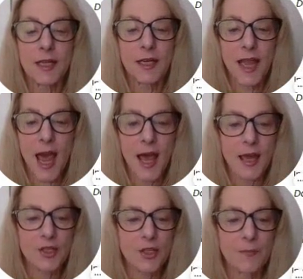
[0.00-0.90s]
and
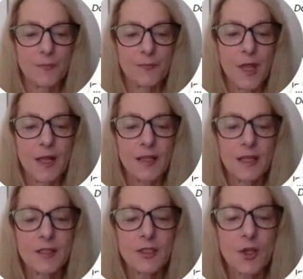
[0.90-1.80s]
cash.
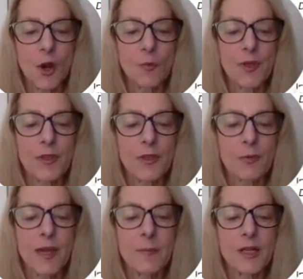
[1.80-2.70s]
Let's start with a
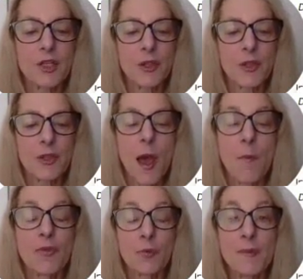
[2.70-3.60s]

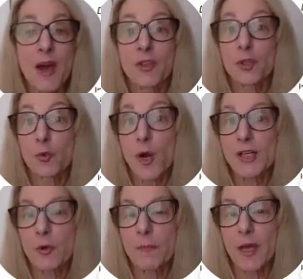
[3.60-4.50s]
3-month
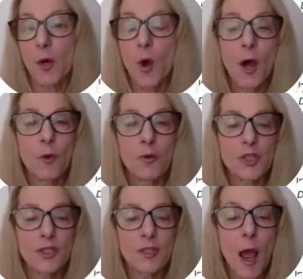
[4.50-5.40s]
treasury bill, which
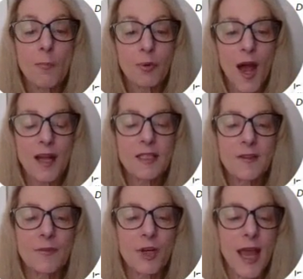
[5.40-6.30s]
is a proxy
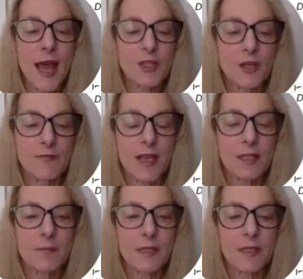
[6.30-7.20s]
for cash
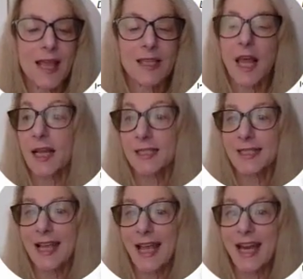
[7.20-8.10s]
investments. And like I
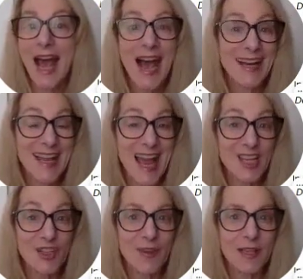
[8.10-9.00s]
said, a
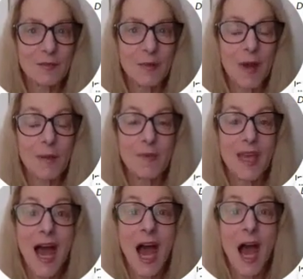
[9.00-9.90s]
cash investment might be
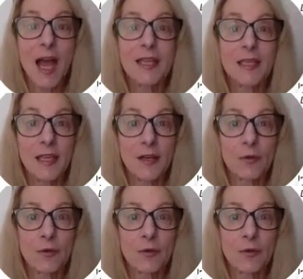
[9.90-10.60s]
a high yield